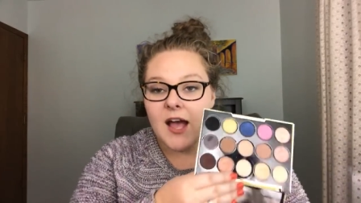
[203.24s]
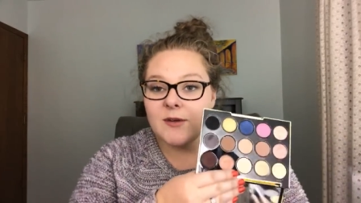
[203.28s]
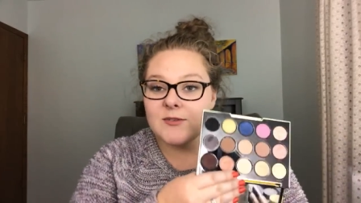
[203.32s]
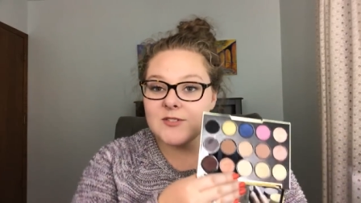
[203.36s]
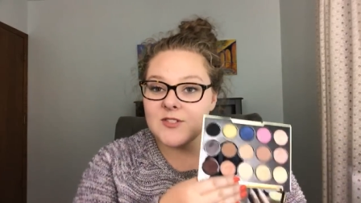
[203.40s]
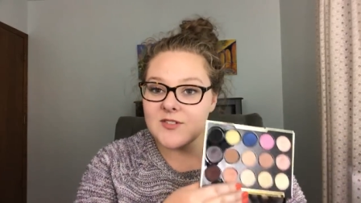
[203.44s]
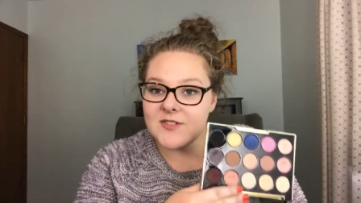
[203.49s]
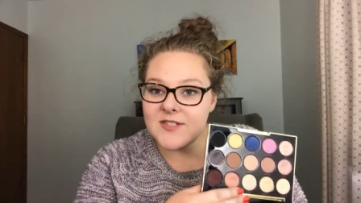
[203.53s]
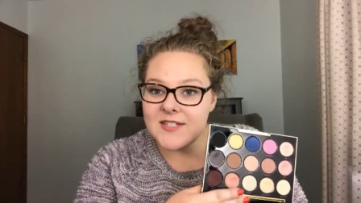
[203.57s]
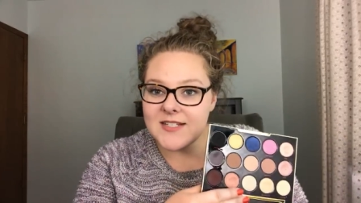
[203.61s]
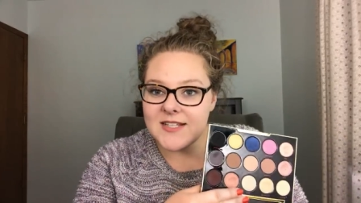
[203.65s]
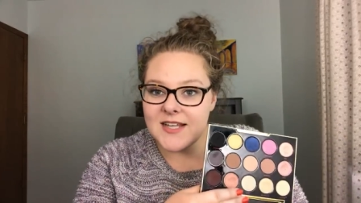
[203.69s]
I
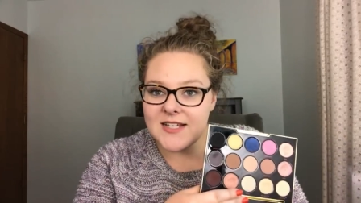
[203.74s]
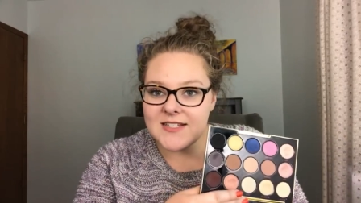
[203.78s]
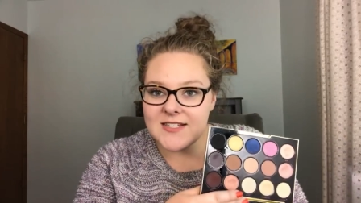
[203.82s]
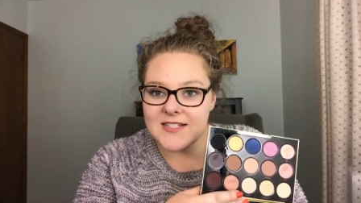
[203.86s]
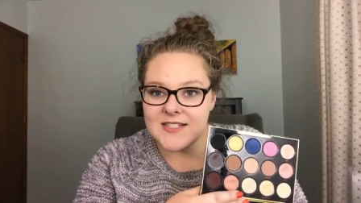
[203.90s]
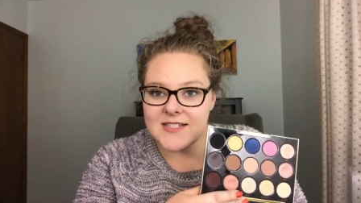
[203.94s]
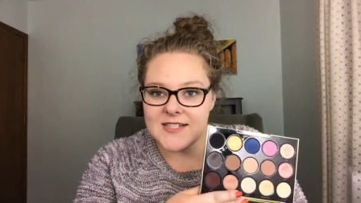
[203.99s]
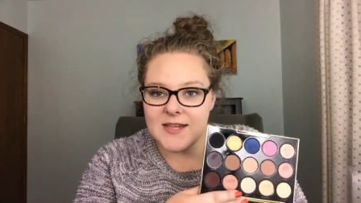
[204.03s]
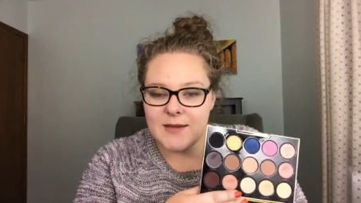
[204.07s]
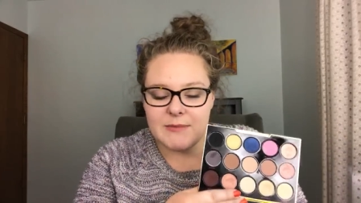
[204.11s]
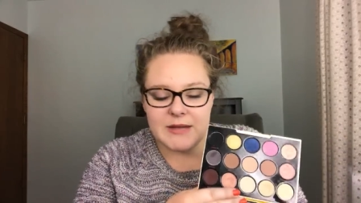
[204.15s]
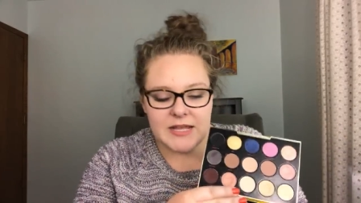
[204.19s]
was using that to
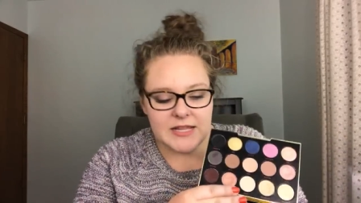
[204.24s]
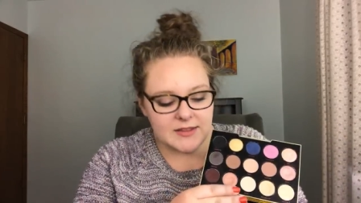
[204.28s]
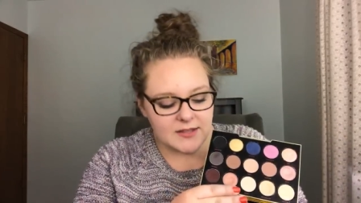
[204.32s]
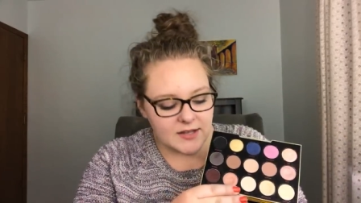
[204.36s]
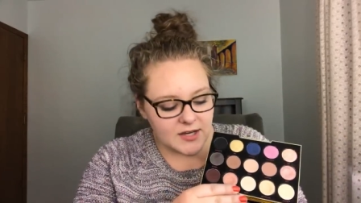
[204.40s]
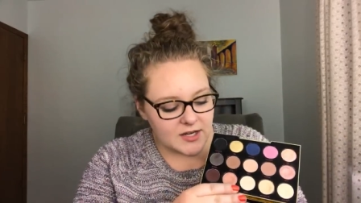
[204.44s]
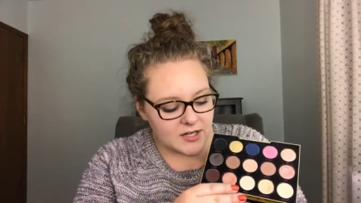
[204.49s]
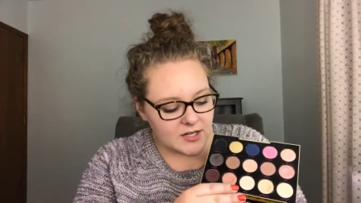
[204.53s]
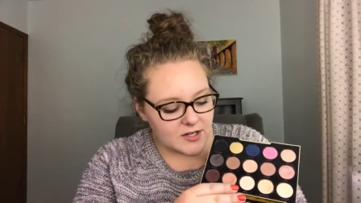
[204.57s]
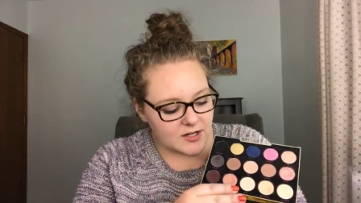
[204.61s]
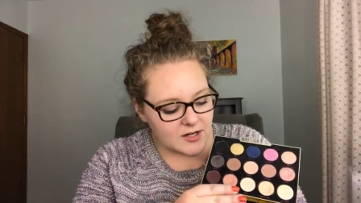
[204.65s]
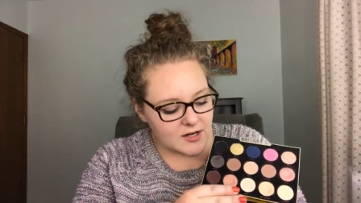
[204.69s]
set my
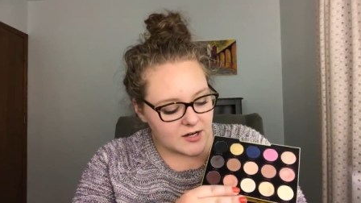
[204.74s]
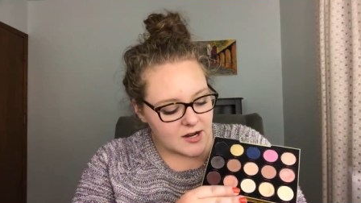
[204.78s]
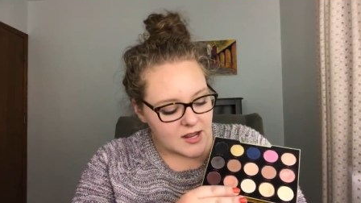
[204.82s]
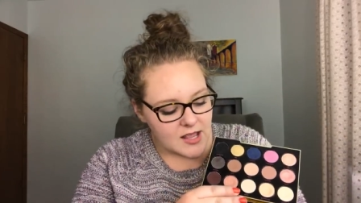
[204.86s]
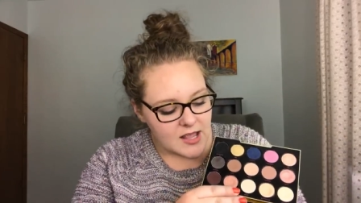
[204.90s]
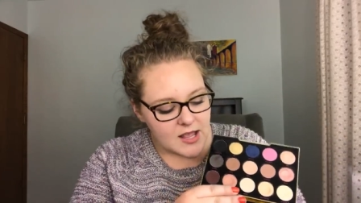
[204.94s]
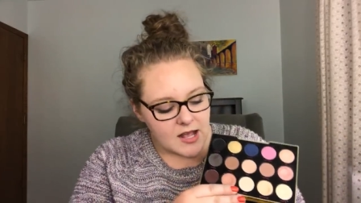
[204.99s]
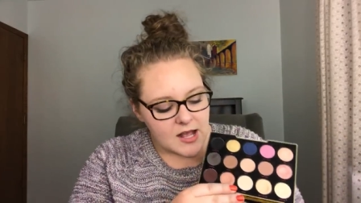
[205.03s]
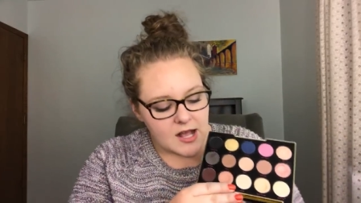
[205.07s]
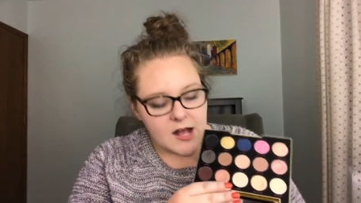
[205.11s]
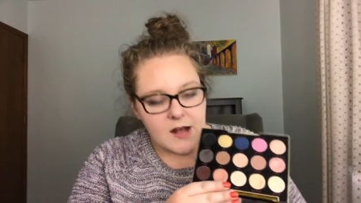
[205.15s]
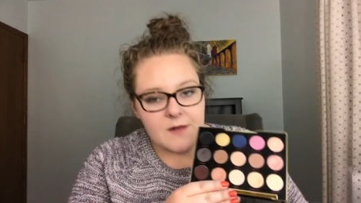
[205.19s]
liner.
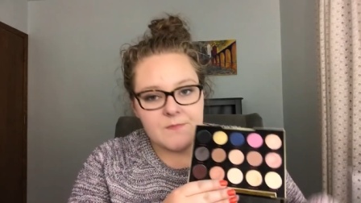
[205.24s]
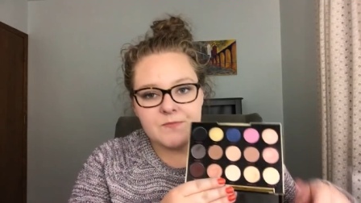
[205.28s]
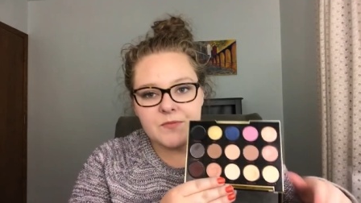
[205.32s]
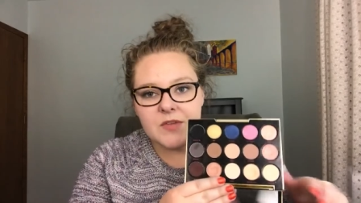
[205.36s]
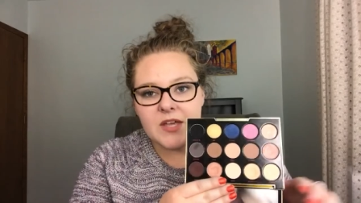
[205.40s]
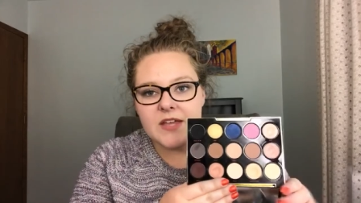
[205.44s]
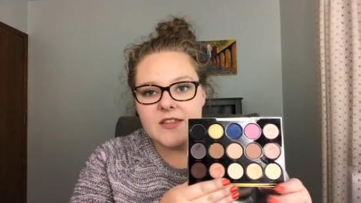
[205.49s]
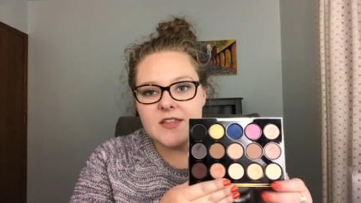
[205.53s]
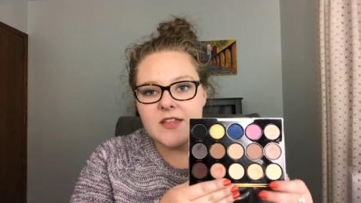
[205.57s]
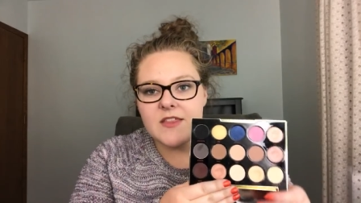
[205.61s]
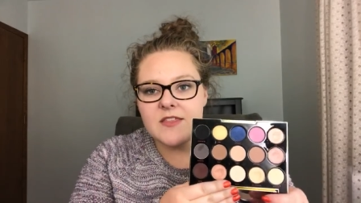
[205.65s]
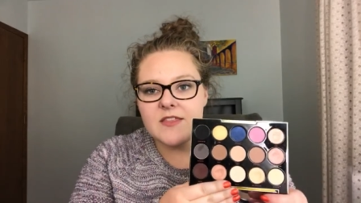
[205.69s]
Um,
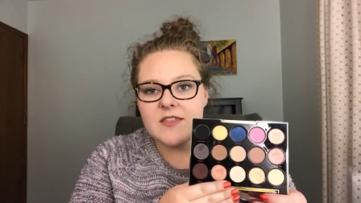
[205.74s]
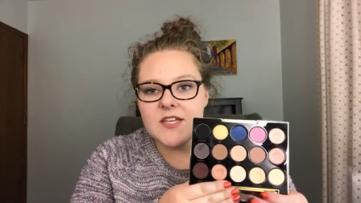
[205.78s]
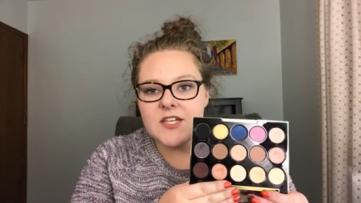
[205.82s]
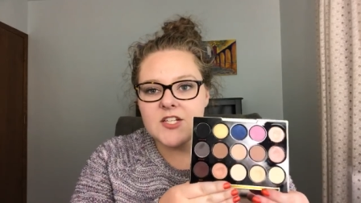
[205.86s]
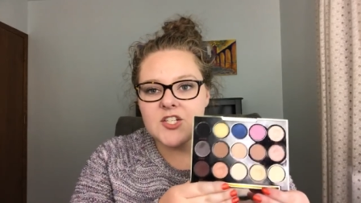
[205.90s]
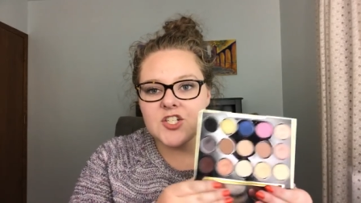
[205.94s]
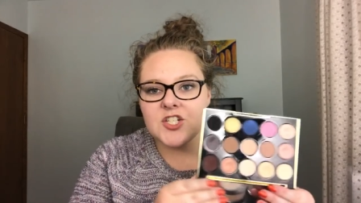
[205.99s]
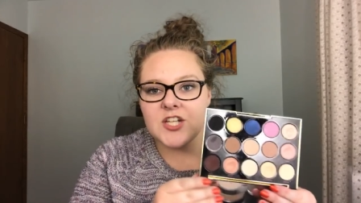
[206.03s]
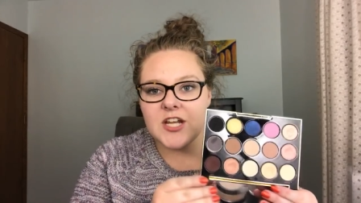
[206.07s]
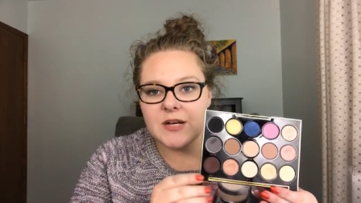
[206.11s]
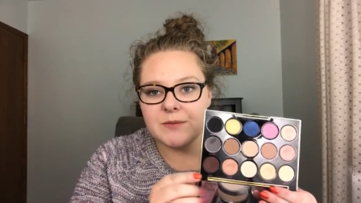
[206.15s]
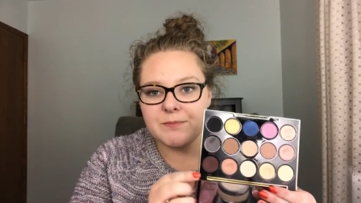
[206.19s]
and then
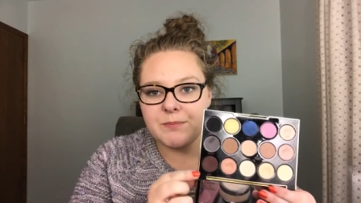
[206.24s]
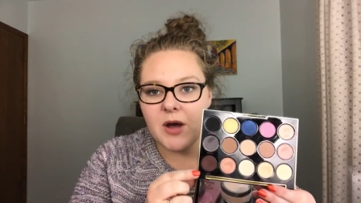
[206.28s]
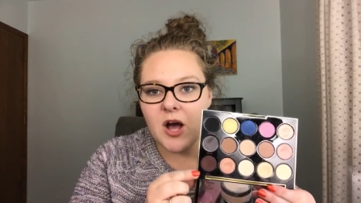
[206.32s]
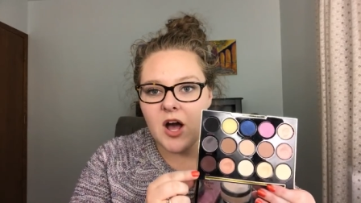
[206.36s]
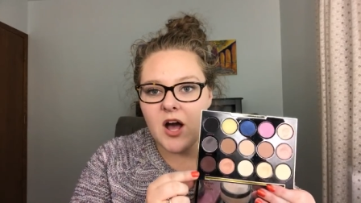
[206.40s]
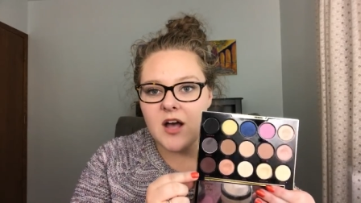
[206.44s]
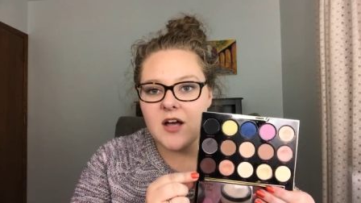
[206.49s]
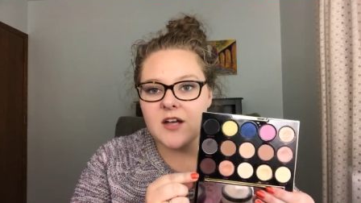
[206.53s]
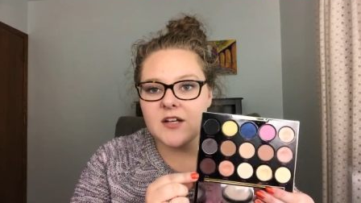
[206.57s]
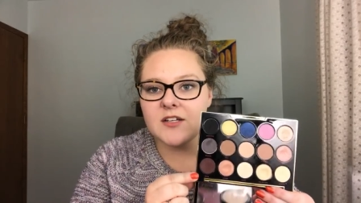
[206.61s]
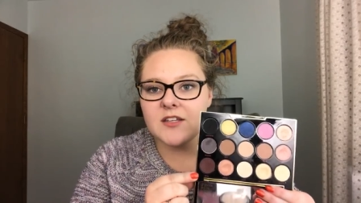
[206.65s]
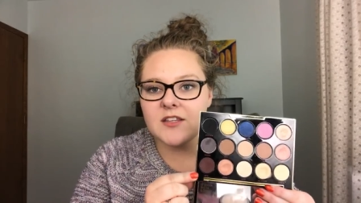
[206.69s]
this shade,
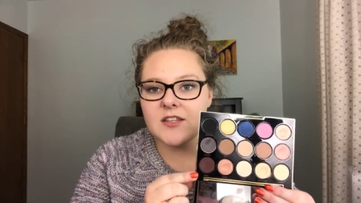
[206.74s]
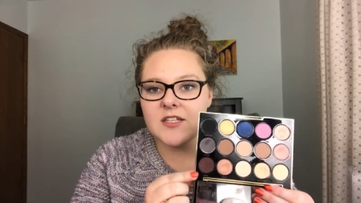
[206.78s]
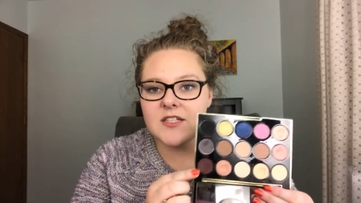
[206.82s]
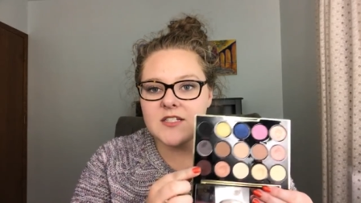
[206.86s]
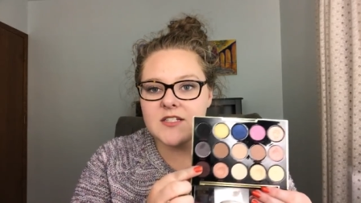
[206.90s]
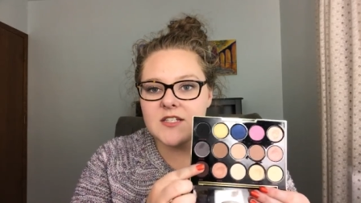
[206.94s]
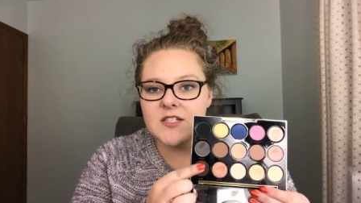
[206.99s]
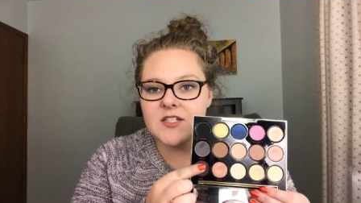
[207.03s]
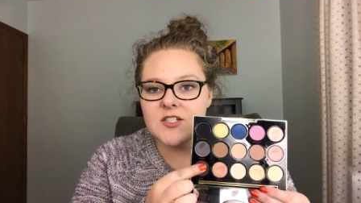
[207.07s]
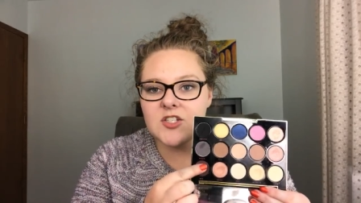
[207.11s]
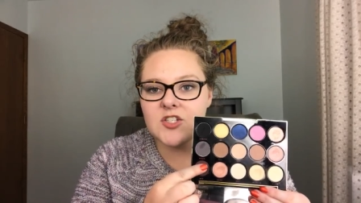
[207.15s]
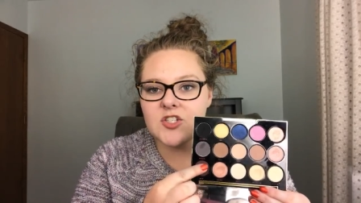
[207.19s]
Punk,
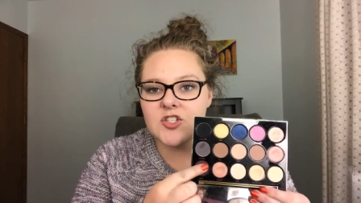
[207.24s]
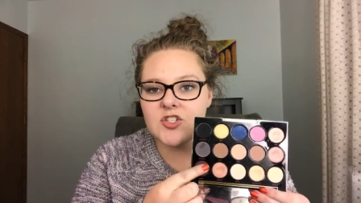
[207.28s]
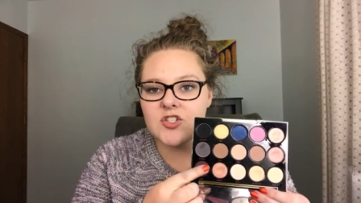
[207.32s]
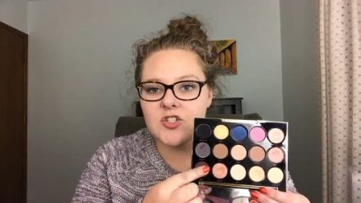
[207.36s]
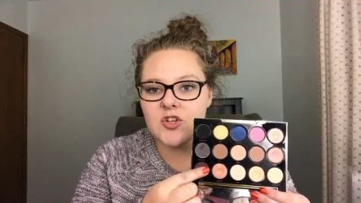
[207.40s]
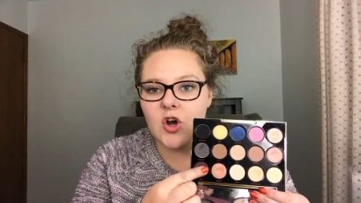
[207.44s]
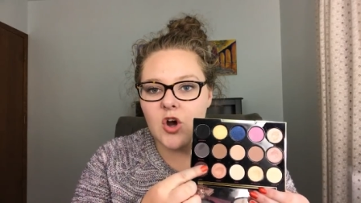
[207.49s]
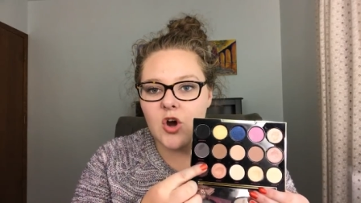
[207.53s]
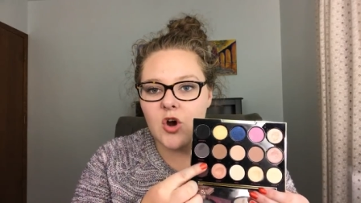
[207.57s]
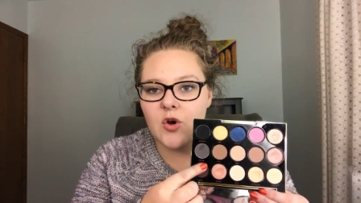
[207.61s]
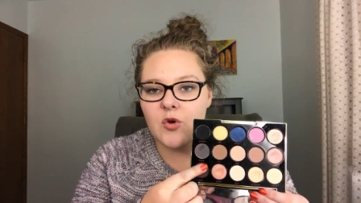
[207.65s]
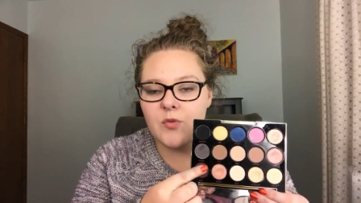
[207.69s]
this is
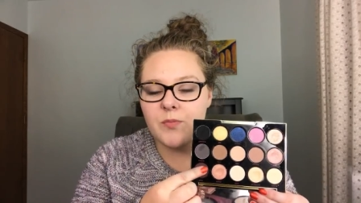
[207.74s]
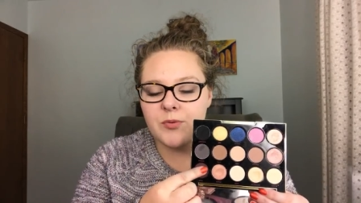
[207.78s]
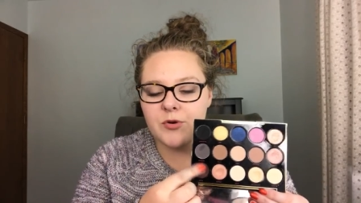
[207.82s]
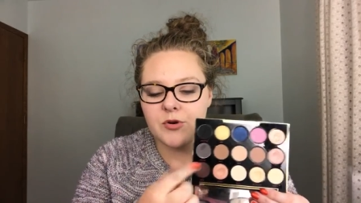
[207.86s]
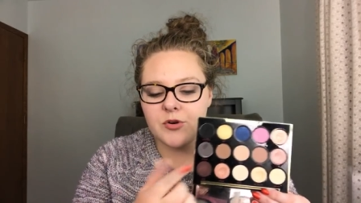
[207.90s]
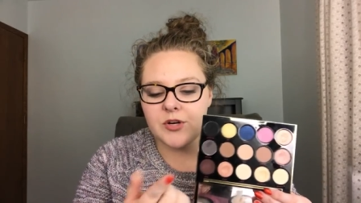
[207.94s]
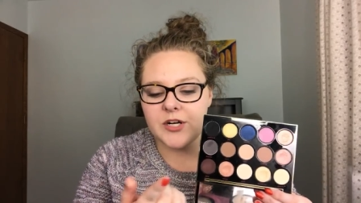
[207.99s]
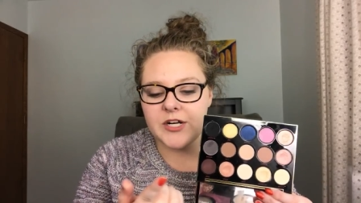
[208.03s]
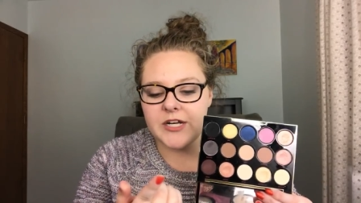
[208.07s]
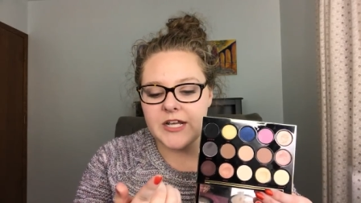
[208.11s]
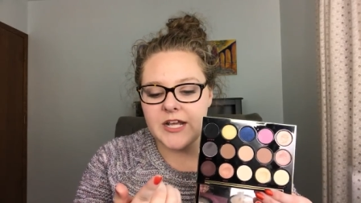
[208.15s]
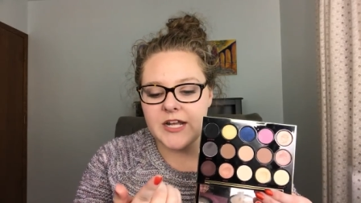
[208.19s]
so
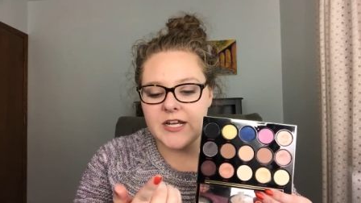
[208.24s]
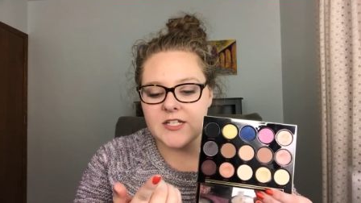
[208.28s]
pretty.